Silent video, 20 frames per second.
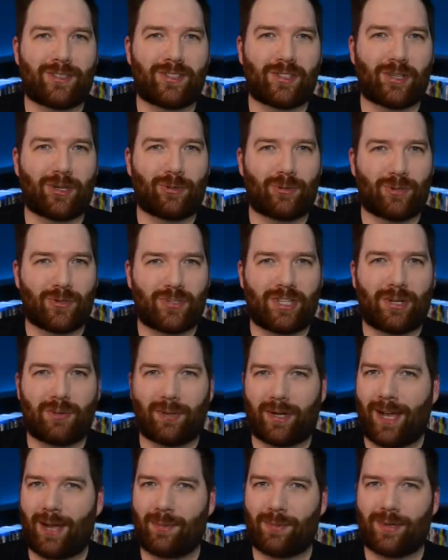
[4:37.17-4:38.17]
So we'll see
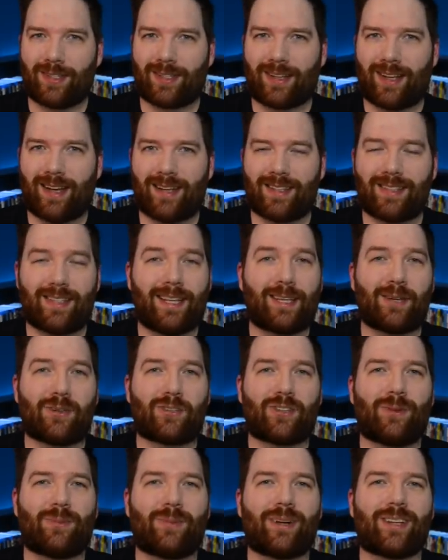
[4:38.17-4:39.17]
what happens, guys. Thank you
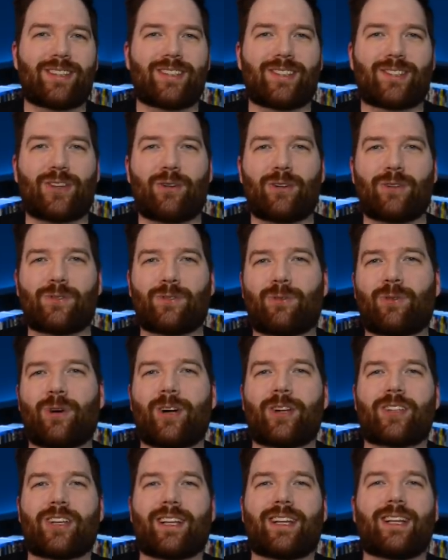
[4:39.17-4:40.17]
so much, as always, for
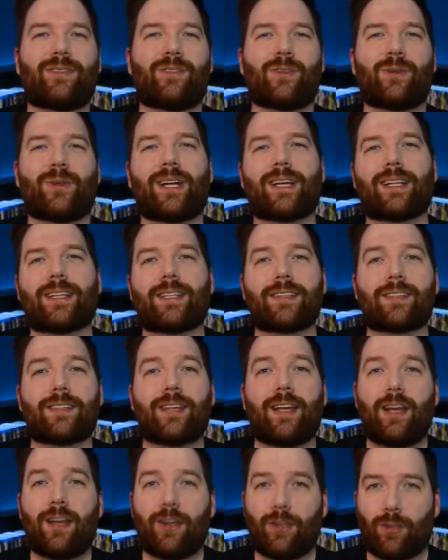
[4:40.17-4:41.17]
watching. And if you like
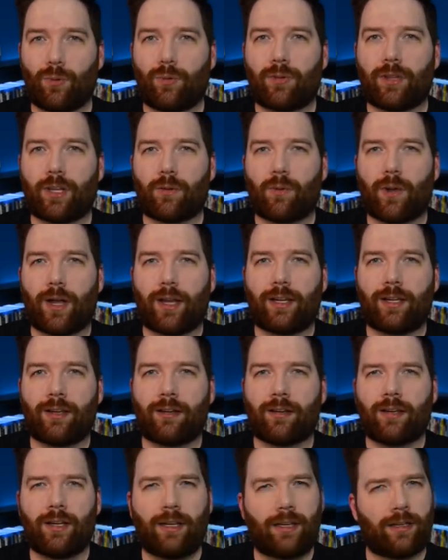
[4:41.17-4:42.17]
this, you can click right
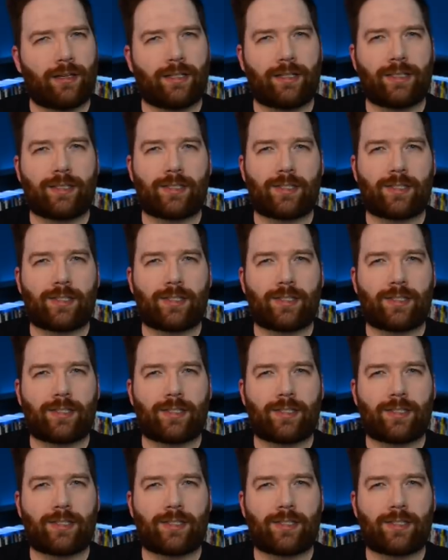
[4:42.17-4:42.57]
here and get